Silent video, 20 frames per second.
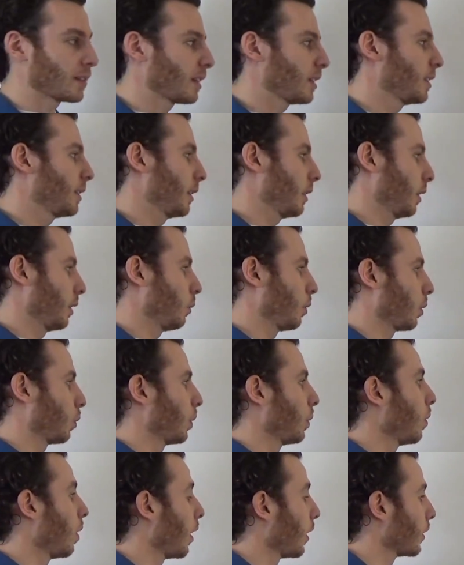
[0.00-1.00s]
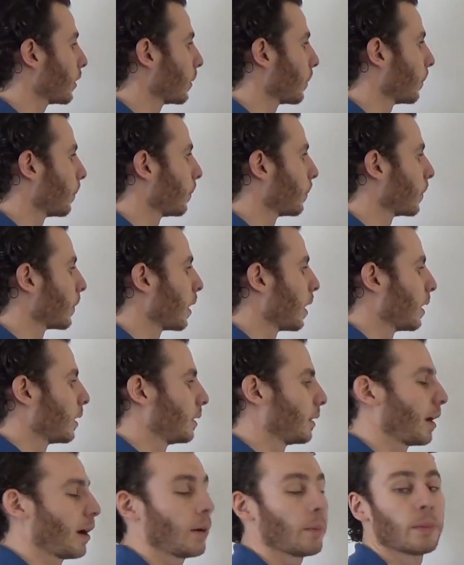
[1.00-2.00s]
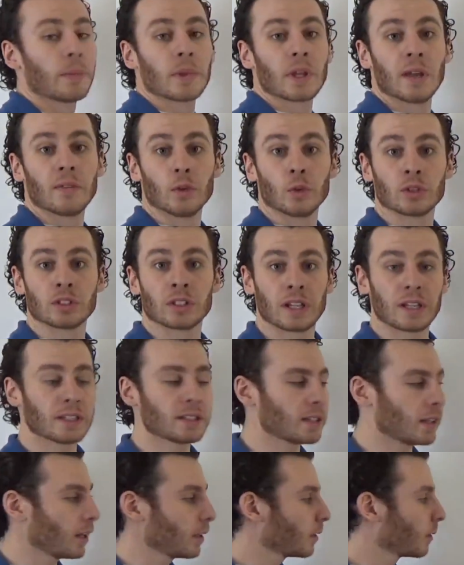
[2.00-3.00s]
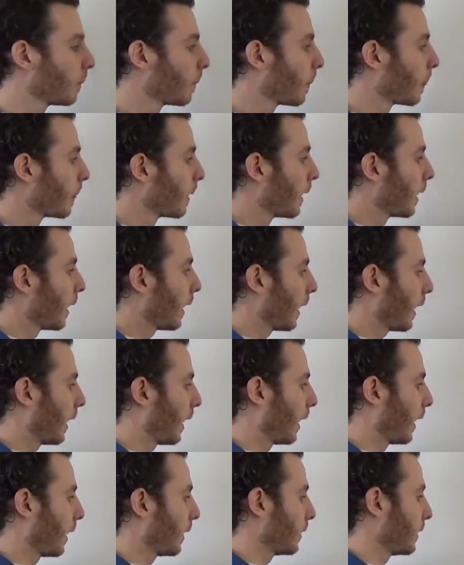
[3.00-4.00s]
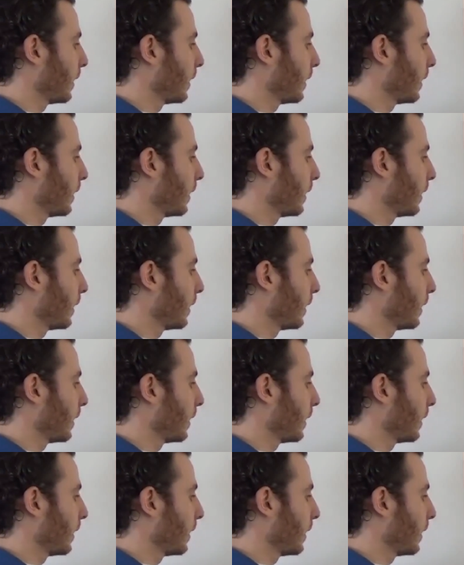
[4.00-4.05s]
ideally what we want. Now, if you say sit, and